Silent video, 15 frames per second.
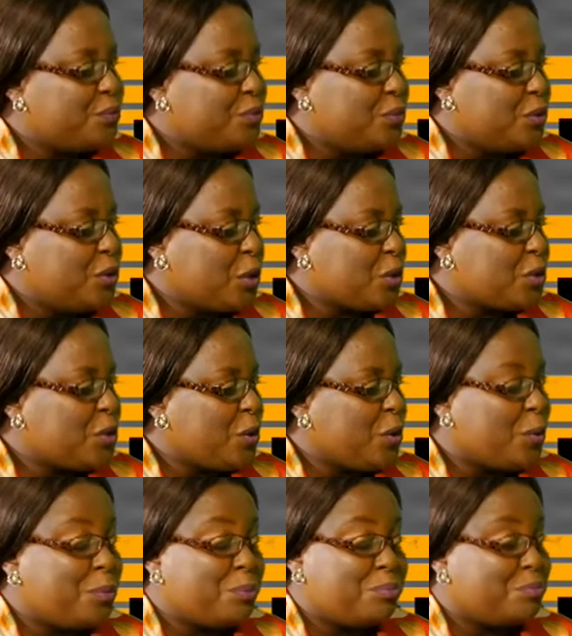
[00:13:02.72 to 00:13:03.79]

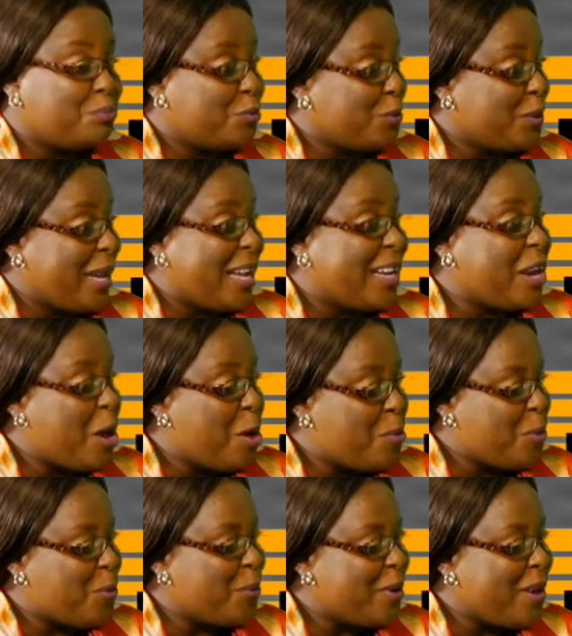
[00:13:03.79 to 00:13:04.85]
doctor, we are in
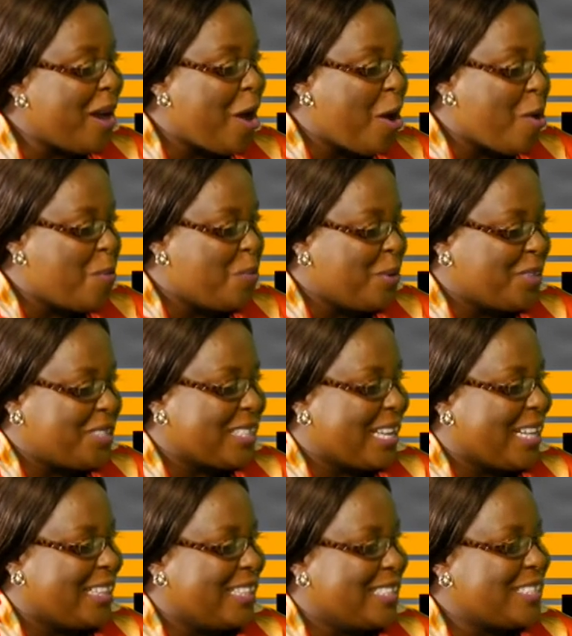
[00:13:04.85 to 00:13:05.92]
Cameroon, how much
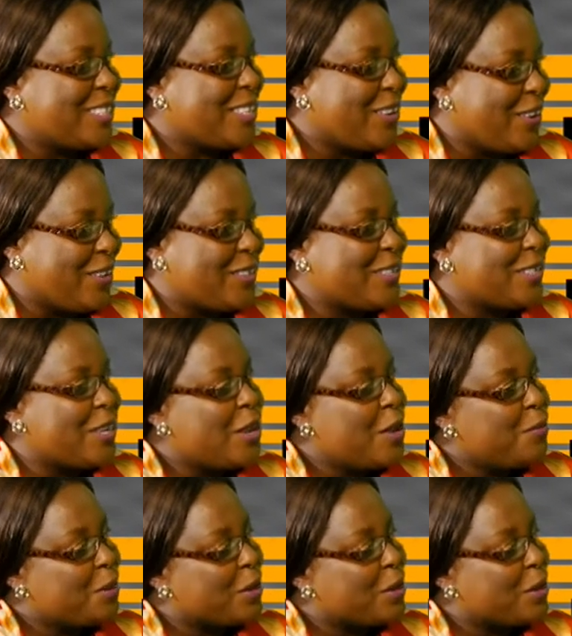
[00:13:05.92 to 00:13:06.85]
can this cost?